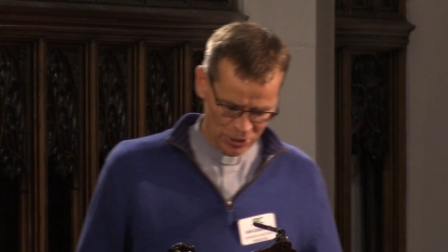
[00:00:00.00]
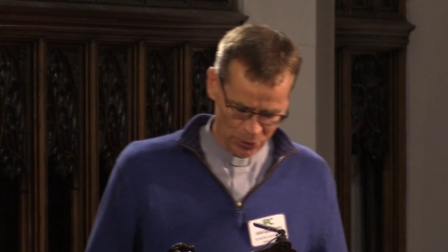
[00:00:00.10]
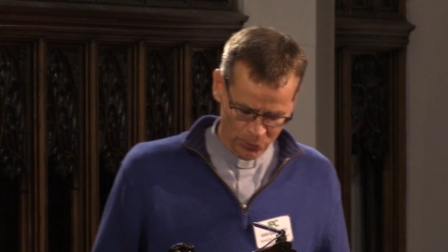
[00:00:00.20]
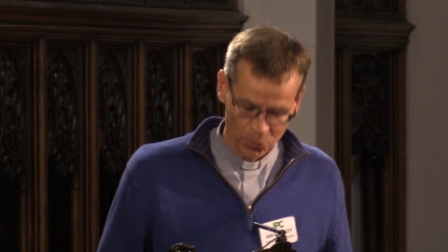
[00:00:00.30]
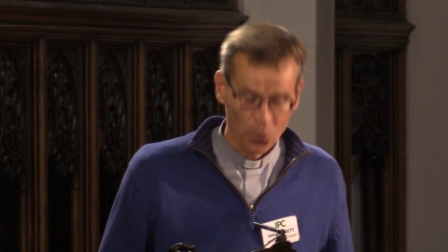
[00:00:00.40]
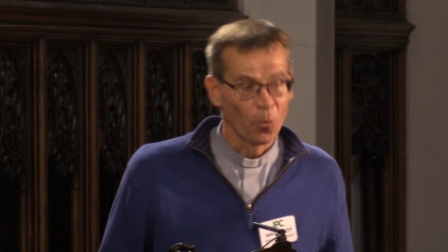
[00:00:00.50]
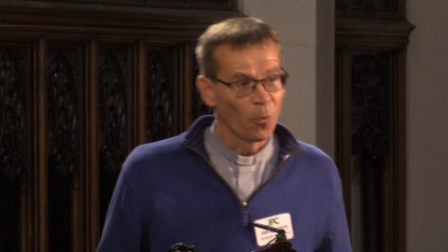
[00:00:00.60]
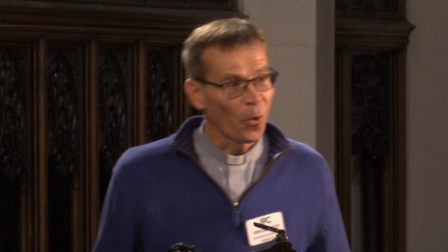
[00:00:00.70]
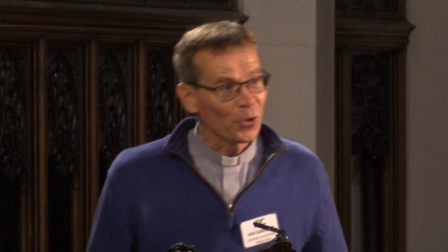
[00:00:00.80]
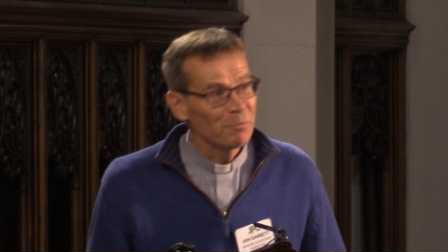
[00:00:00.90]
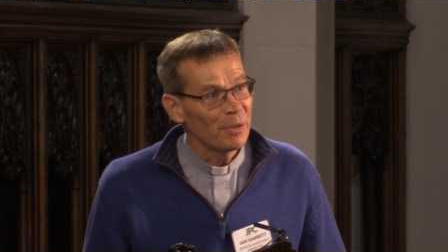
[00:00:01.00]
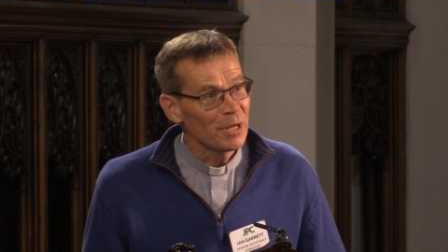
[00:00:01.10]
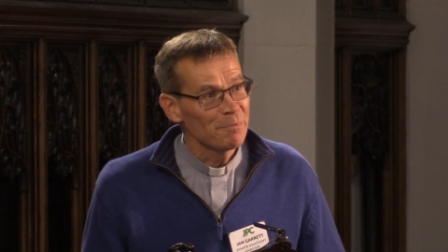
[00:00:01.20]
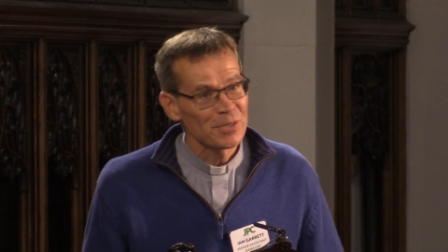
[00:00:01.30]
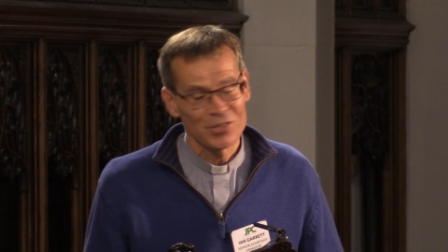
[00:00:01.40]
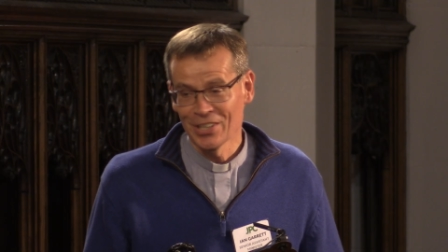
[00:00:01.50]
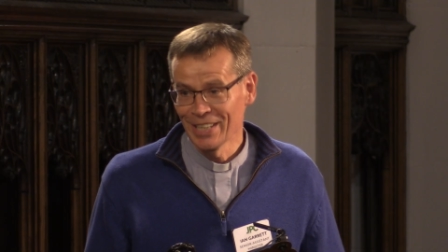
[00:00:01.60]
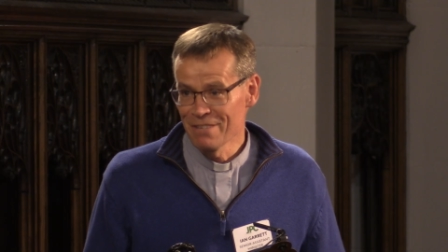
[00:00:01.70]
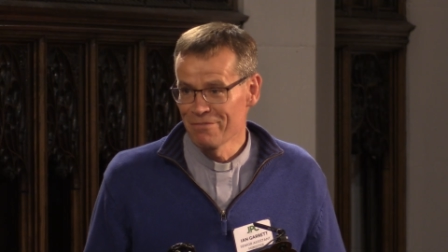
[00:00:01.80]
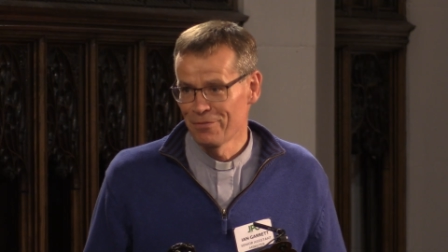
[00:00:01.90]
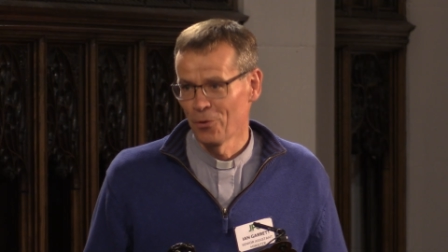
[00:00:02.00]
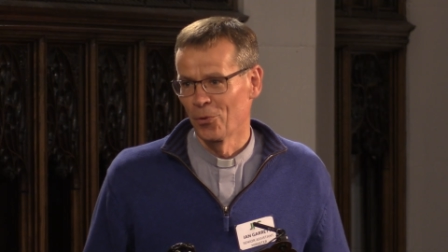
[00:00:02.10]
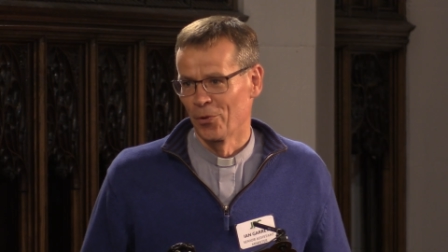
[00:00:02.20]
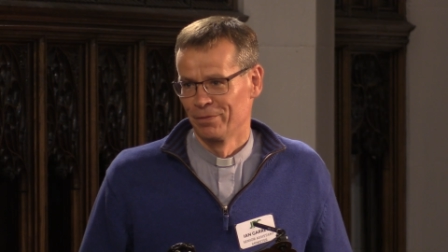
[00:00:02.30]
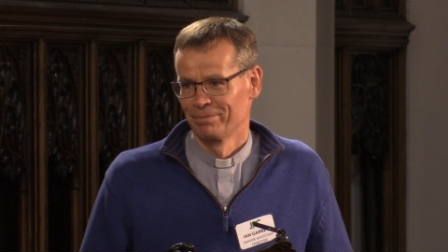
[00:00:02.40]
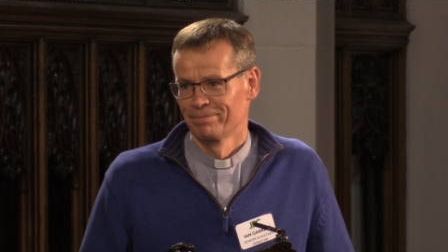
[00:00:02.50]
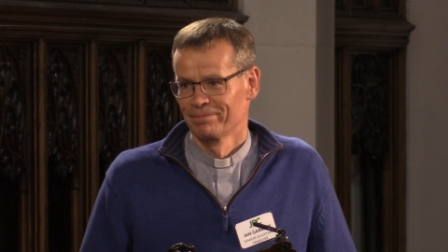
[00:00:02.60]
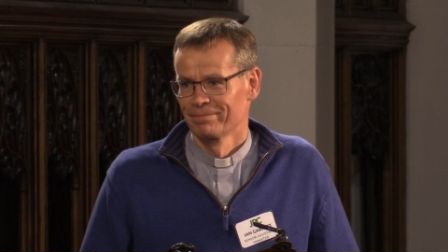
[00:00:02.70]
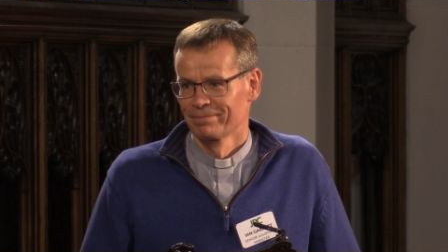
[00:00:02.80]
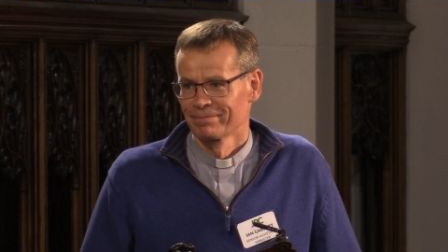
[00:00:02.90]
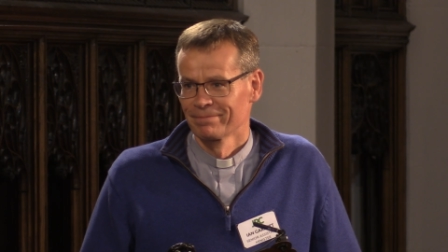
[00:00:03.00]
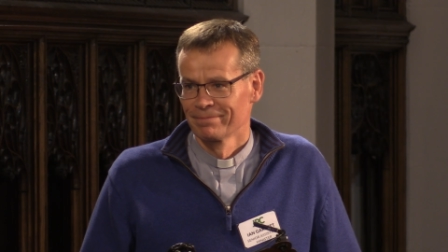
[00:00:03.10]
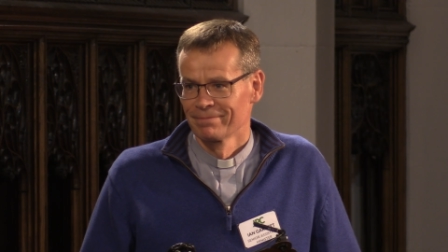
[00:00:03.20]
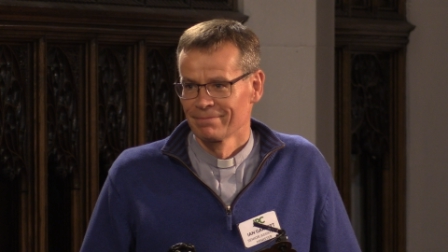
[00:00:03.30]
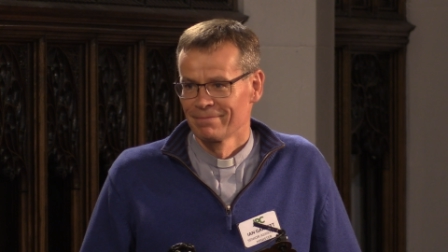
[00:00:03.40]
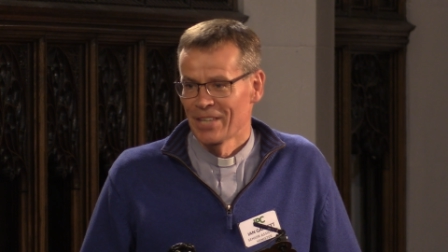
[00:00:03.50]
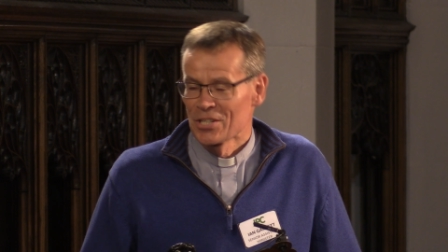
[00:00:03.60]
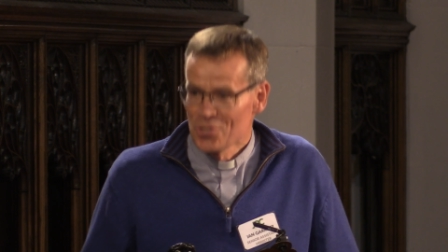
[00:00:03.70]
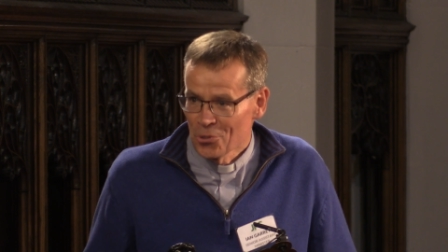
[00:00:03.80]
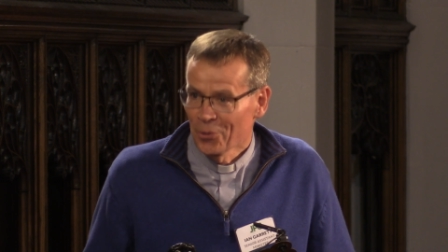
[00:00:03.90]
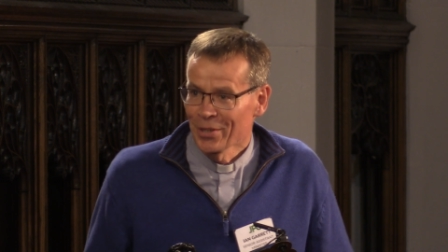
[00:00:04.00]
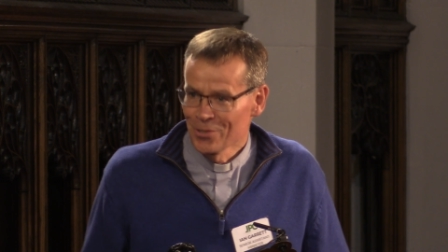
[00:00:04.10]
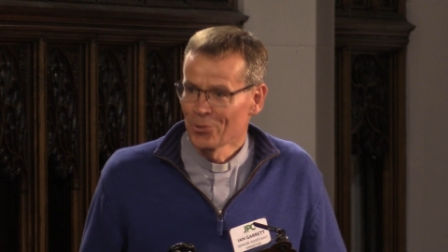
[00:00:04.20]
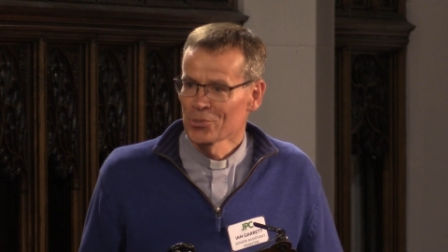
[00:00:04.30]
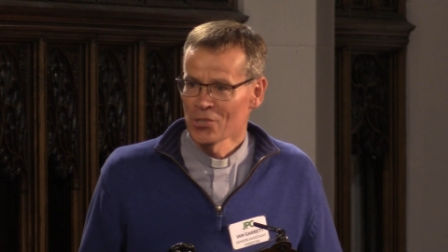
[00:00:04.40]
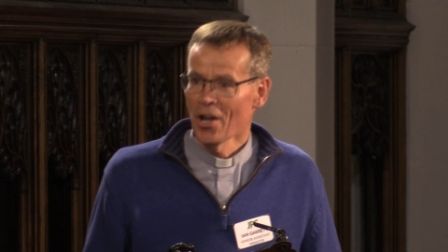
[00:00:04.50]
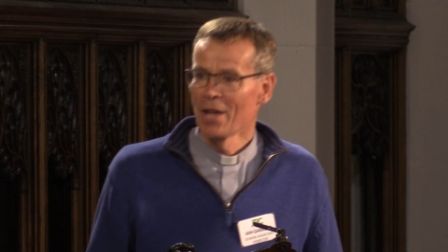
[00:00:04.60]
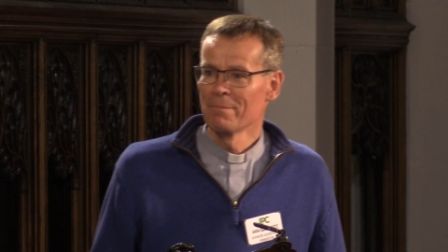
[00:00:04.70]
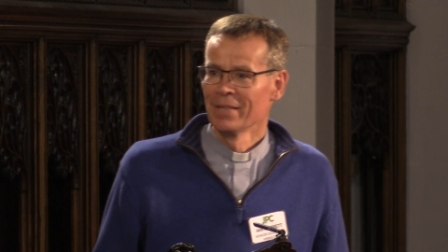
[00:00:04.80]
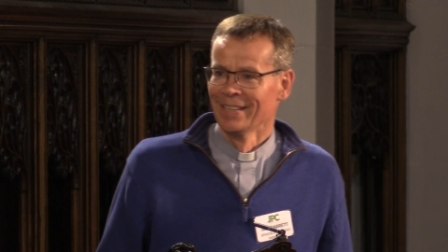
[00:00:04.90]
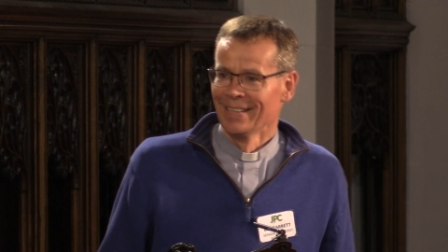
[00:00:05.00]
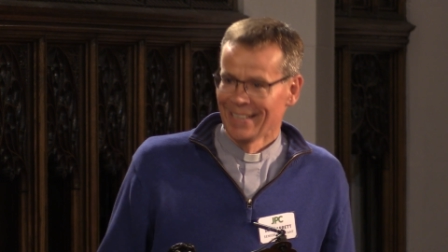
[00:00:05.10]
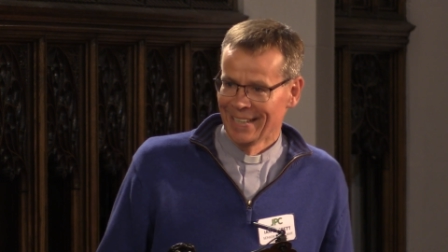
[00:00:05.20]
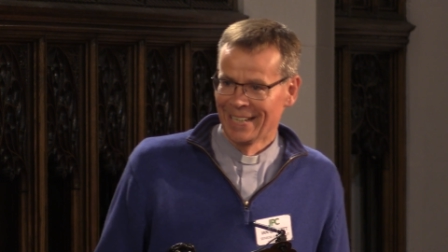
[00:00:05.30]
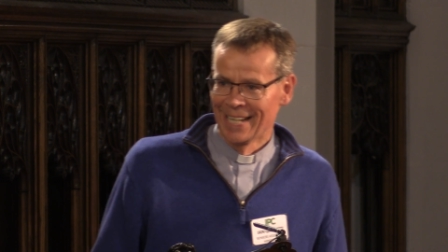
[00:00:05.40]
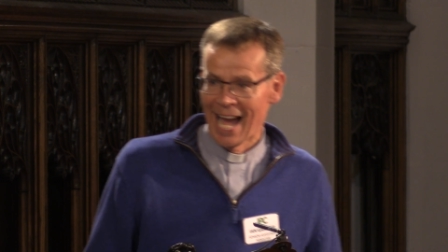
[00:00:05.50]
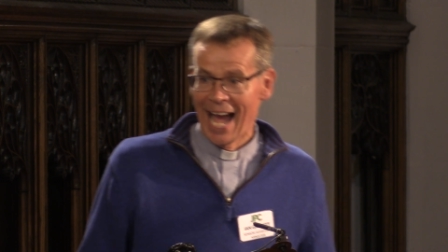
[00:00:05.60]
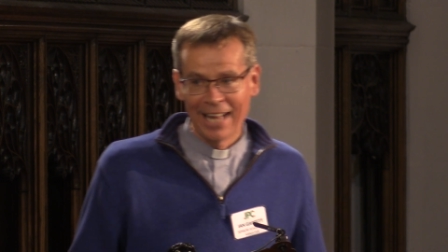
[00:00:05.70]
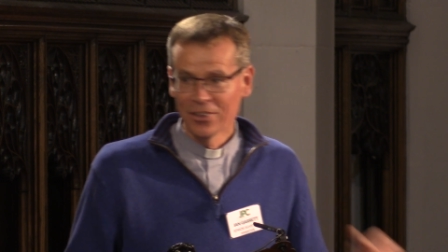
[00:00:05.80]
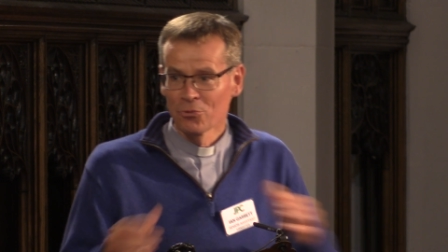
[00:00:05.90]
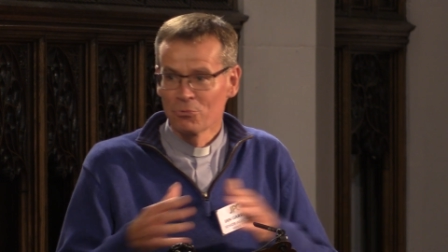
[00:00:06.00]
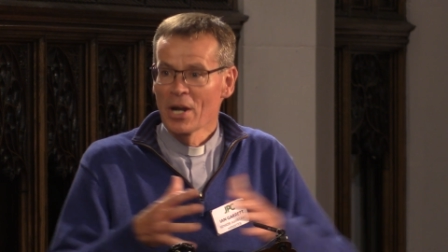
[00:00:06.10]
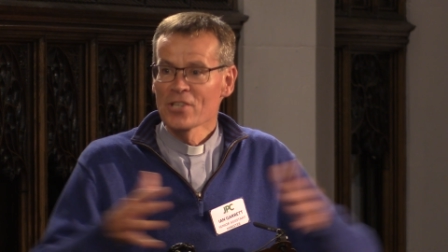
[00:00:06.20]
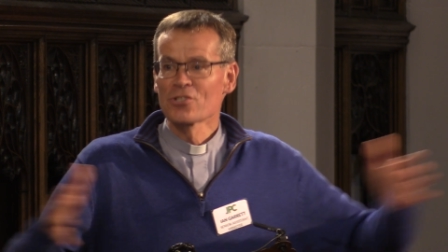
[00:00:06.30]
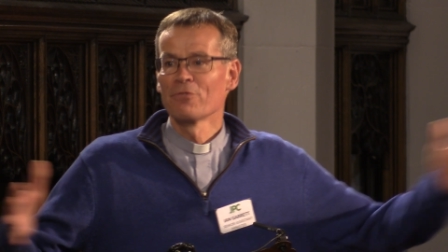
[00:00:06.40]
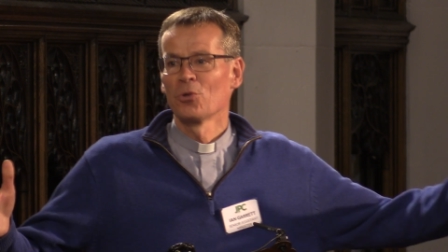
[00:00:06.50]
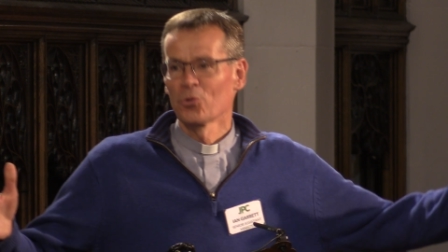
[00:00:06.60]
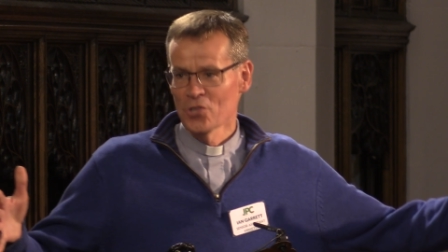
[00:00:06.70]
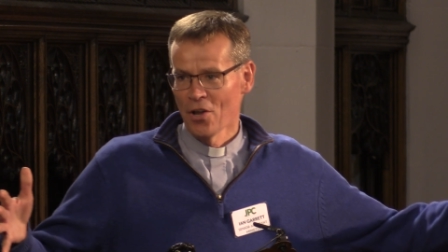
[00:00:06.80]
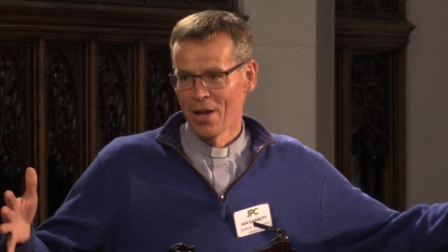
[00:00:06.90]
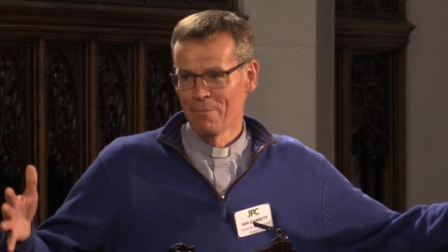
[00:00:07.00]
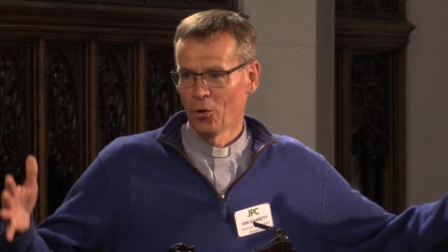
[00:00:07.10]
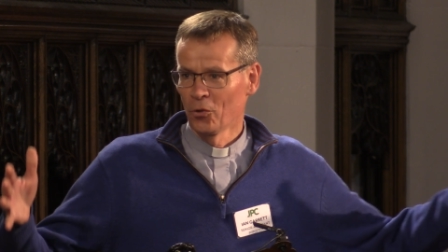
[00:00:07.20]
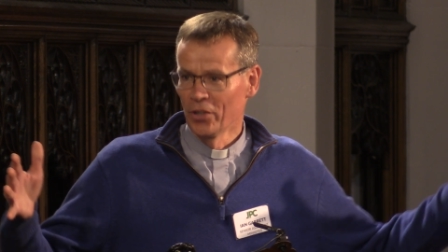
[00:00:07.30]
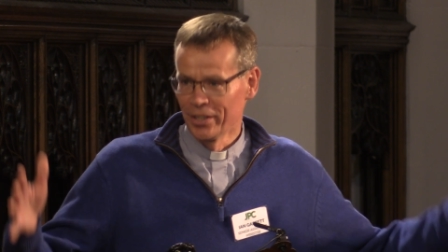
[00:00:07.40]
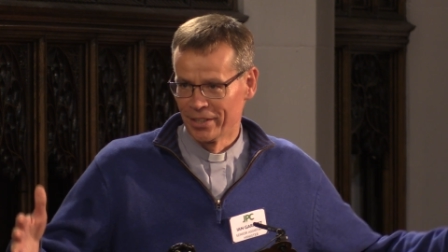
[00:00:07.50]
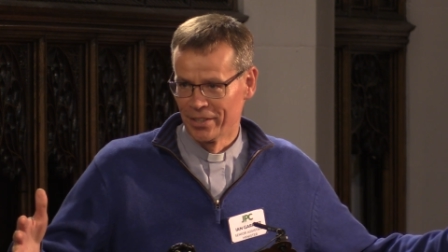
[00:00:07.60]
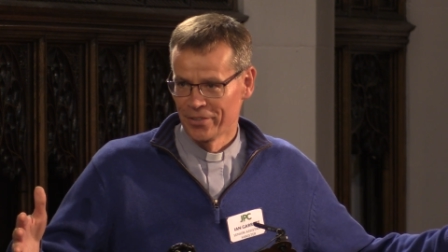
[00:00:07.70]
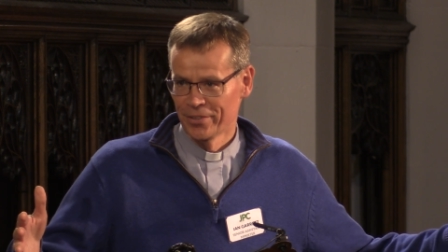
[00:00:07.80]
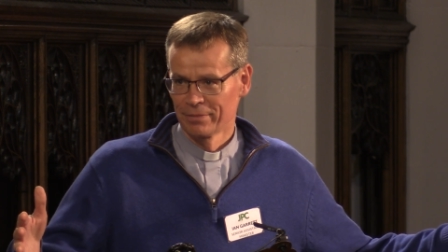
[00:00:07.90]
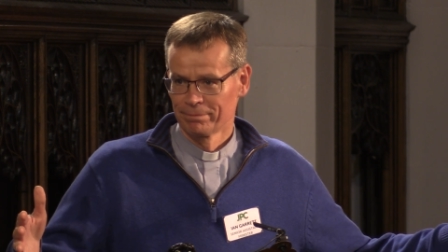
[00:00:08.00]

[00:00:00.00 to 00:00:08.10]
you what a purpose to live for! That during your time here and the rest of your time on earth.